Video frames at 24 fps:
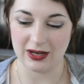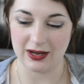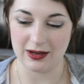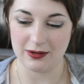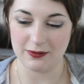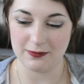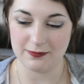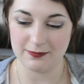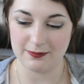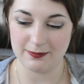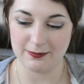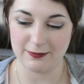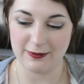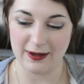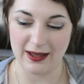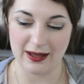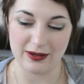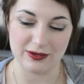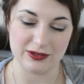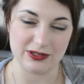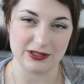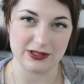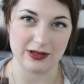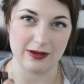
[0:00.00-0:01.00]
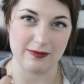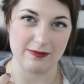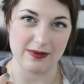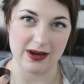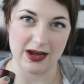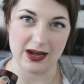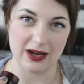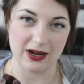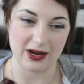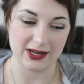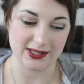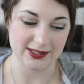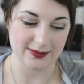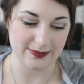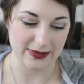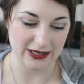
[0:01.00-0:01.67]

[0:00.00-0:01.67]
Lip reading: I've found a really nice